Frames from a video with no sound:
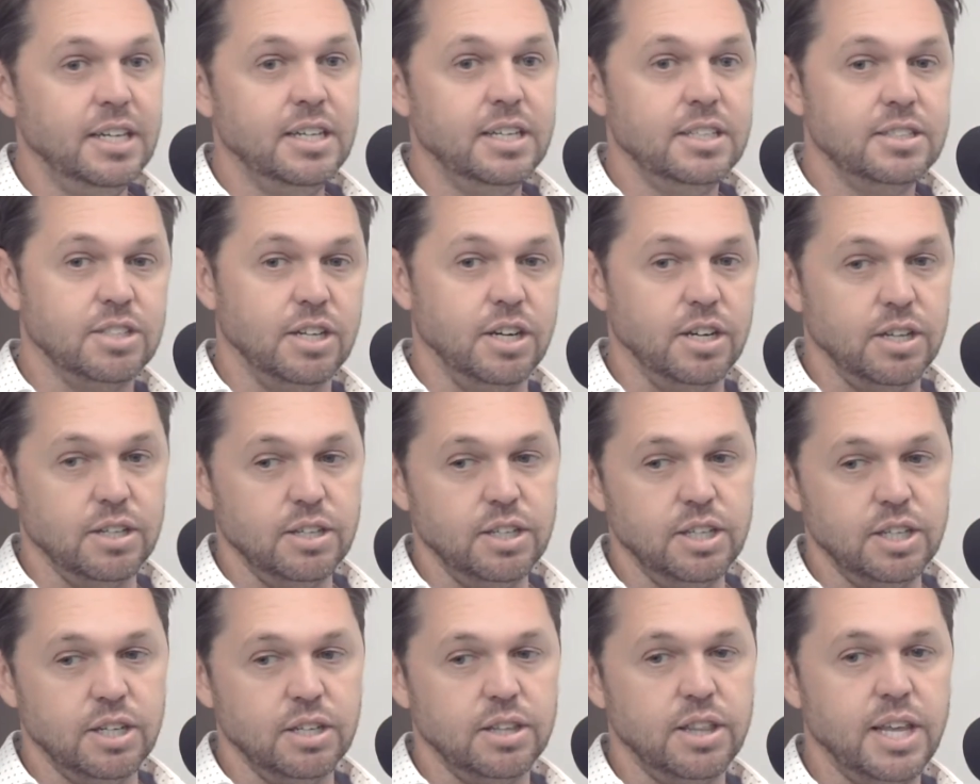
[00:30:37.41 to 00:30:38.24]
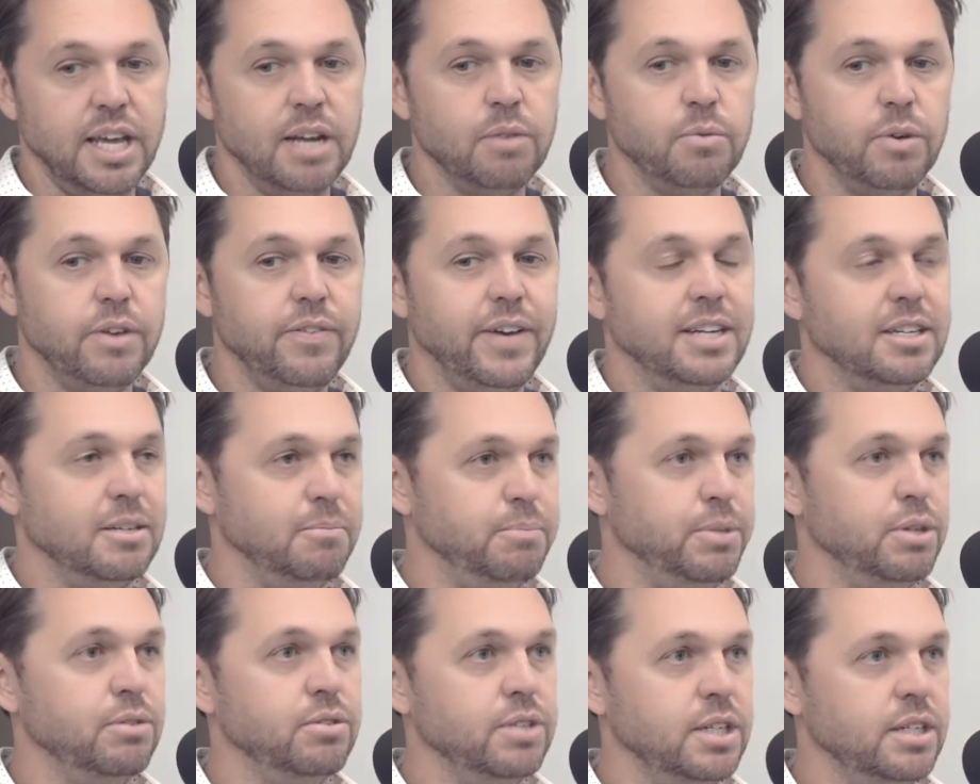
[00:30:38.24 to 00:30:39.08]
So, you know, then we've had to
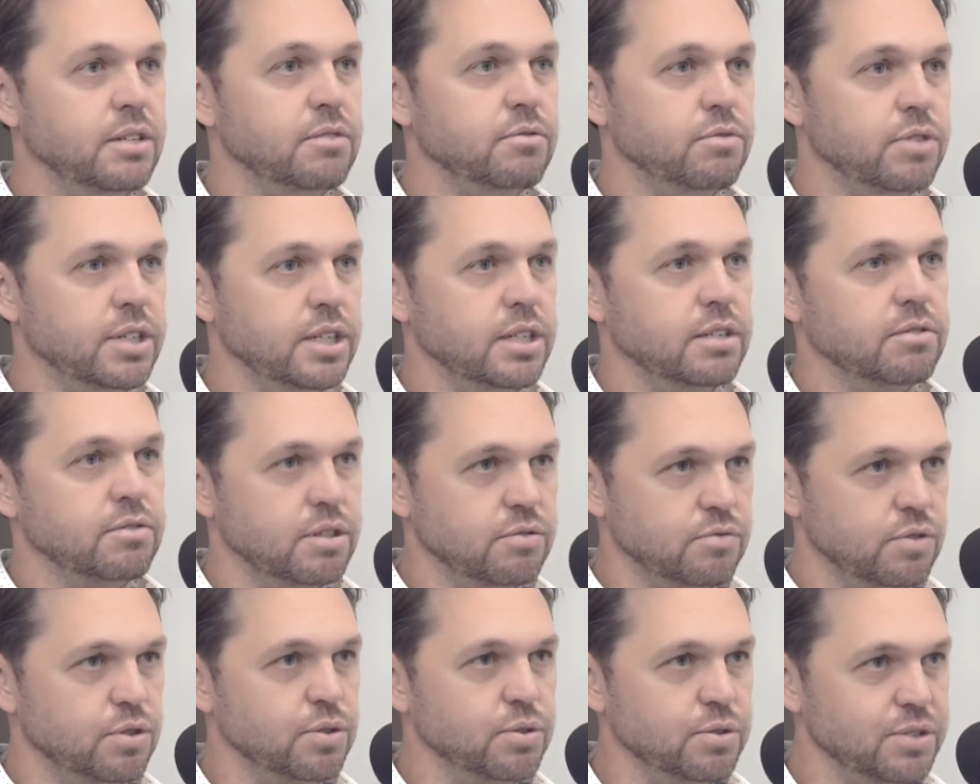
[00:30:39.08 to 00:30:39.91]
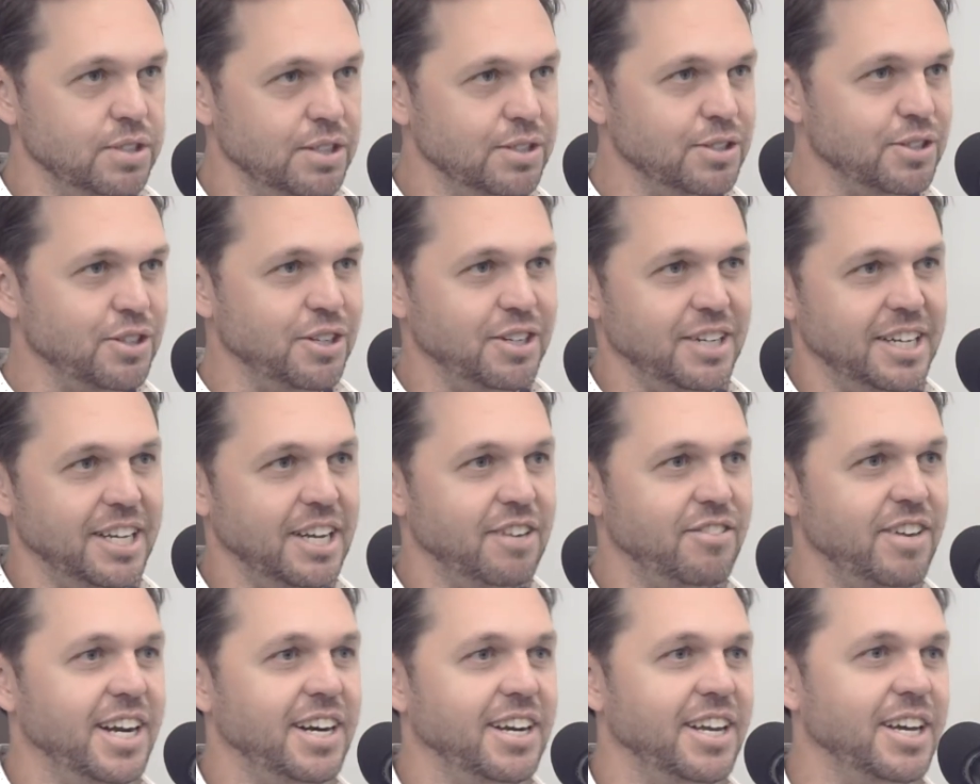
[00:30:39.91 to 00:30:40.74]
build in rigor and rules internally
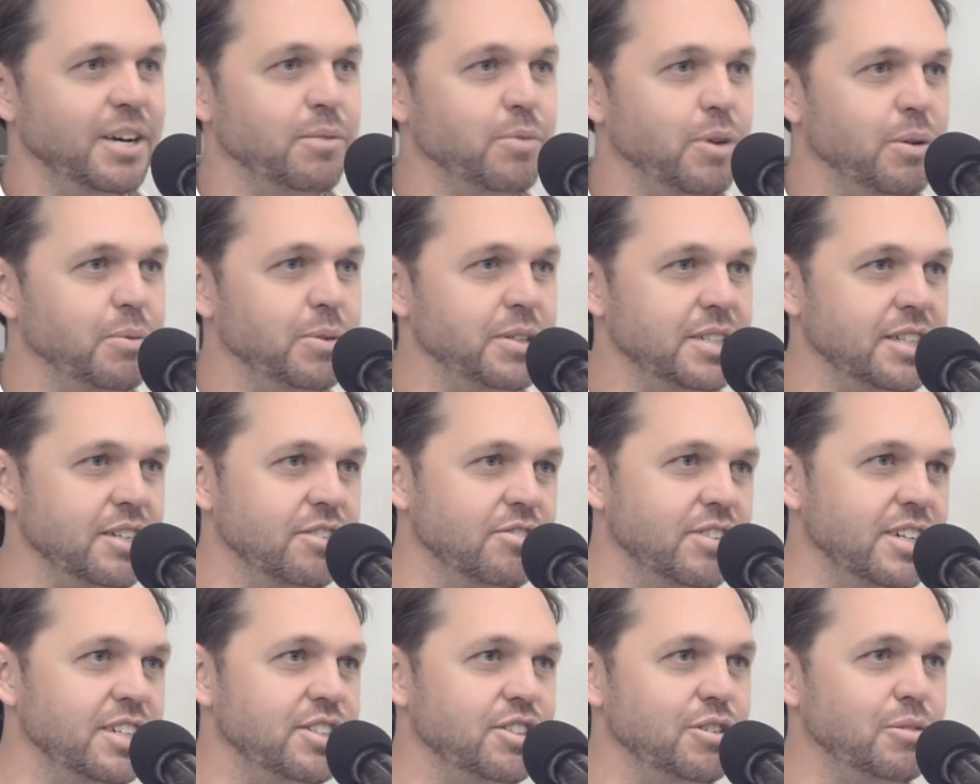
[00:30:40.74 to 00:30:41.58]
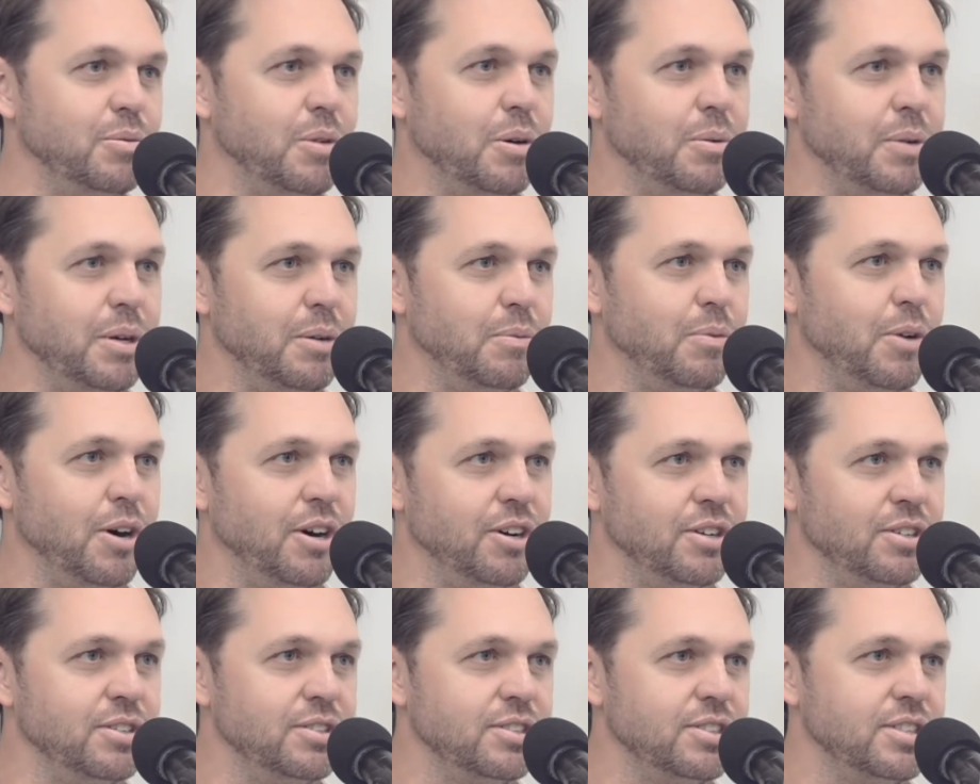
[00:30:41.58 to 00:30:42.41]
around like what we'll agree to, what we
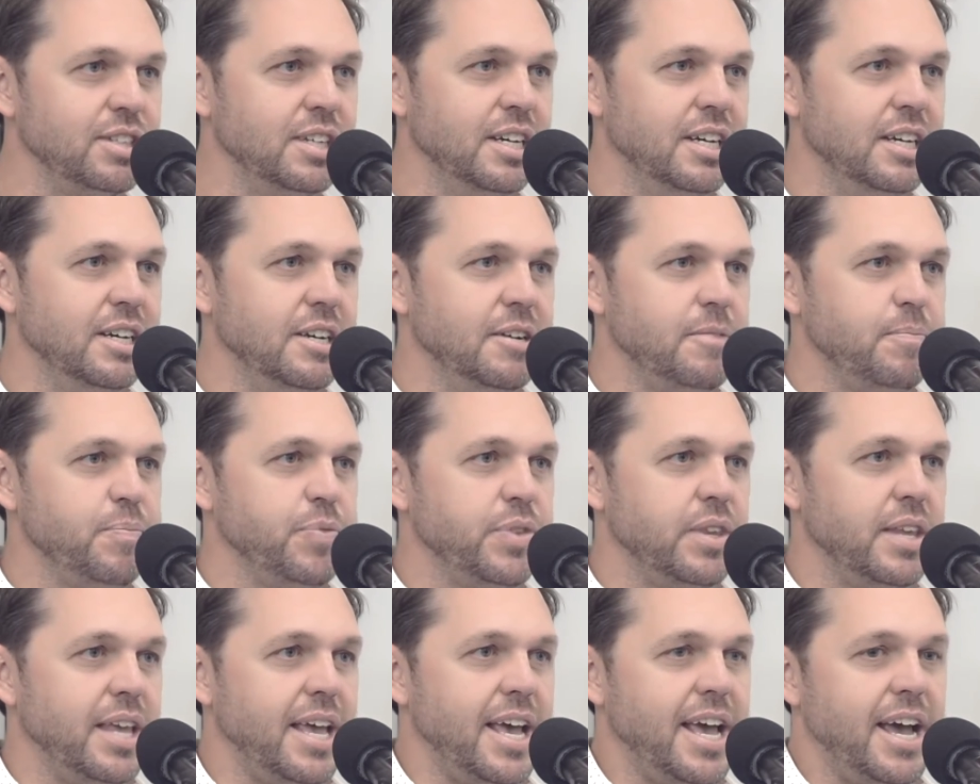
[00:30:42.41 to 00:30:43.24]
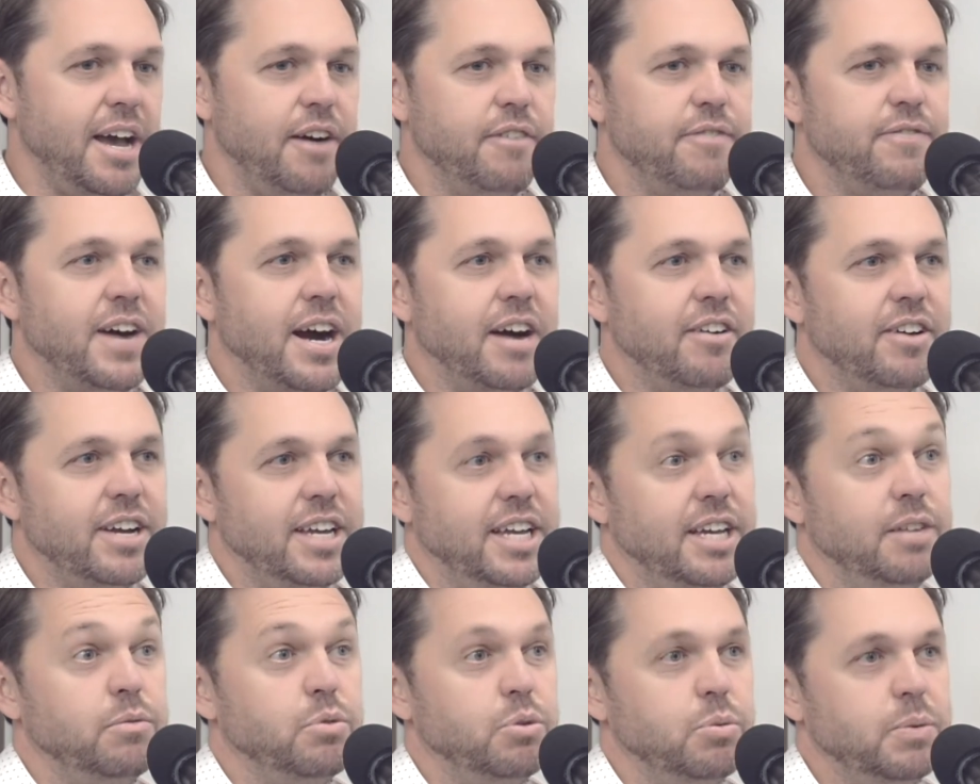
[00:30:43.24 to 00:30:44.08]
won't, how far
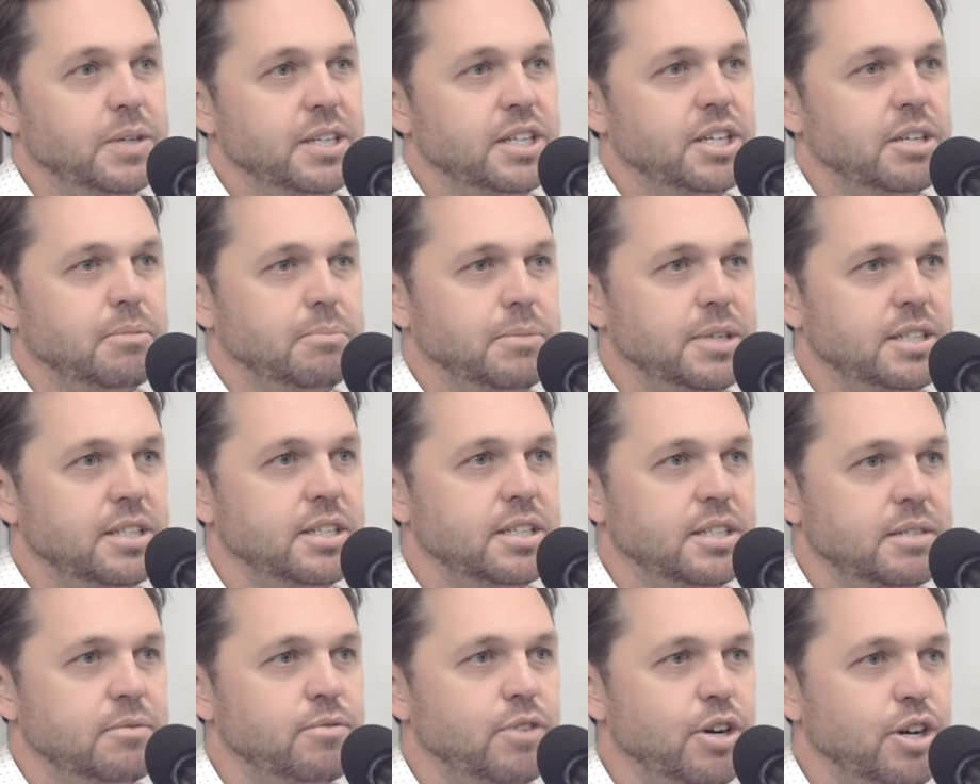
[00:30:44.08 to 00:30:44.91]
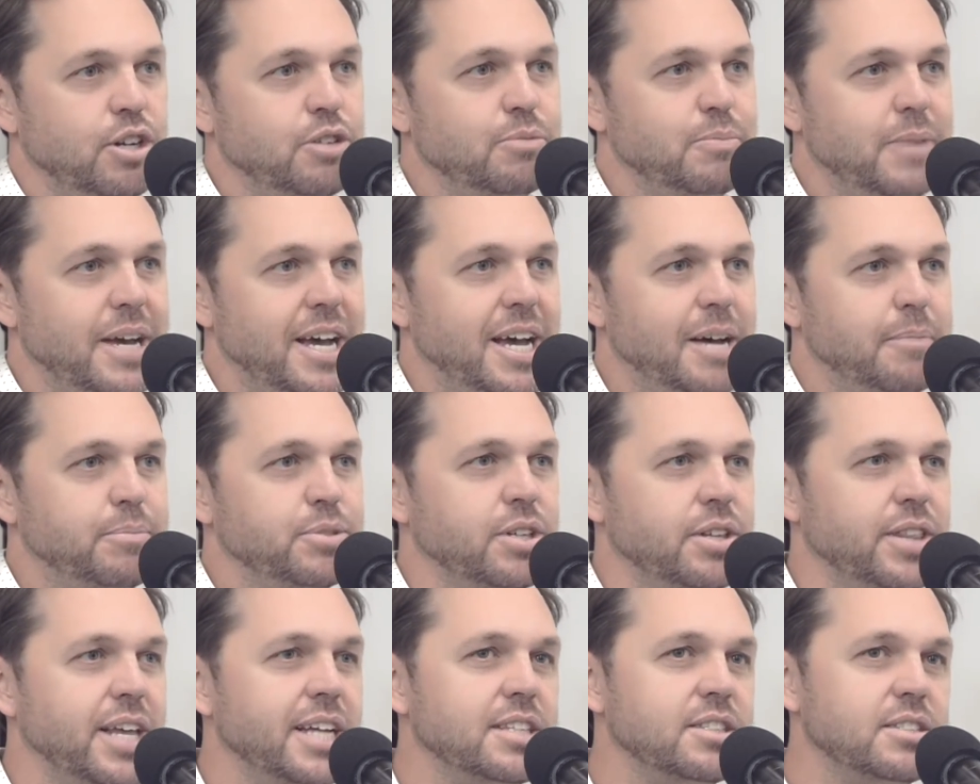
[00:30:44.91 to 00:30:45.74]
ahead will we commit in a roadmap.
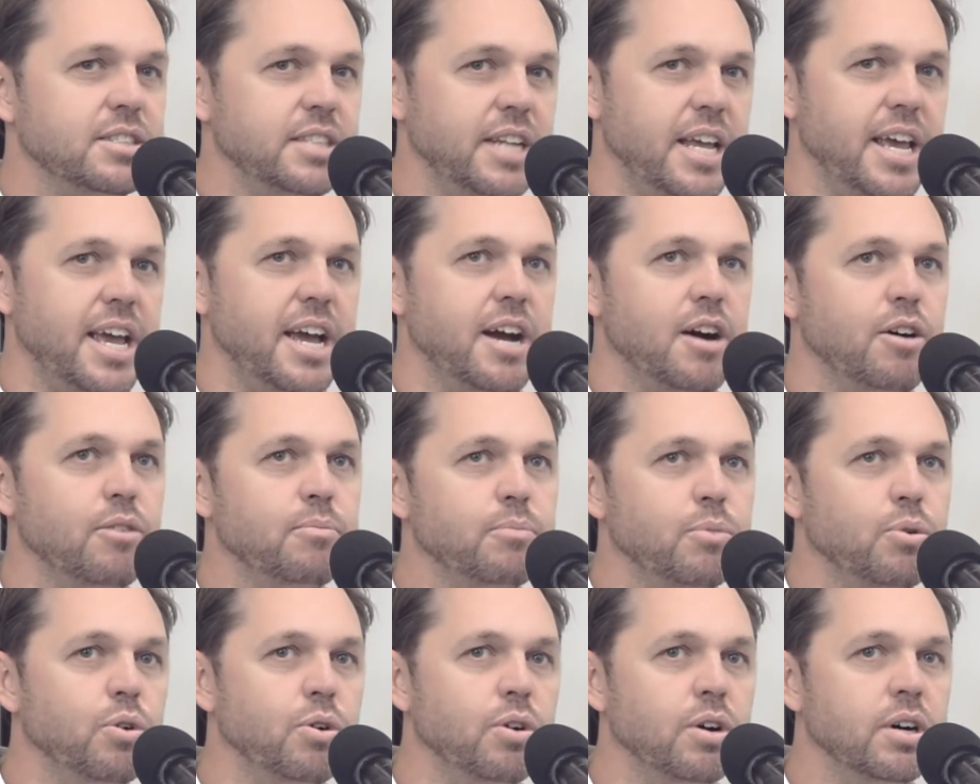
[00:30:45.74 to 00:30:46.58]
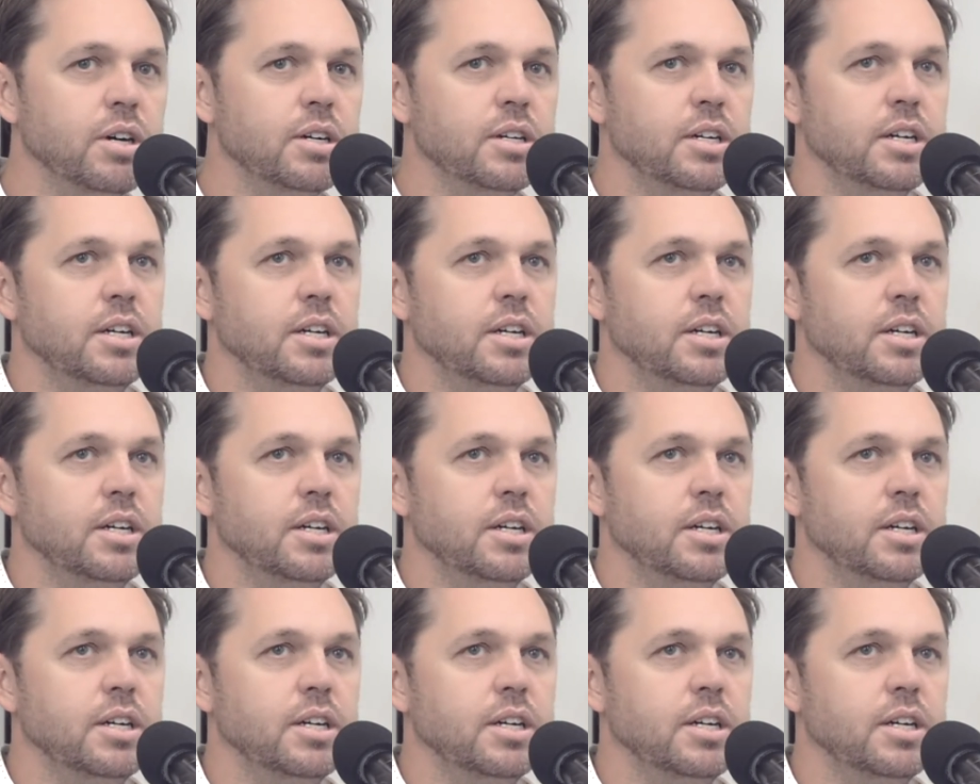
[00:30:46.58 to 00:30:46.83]
So that's now more...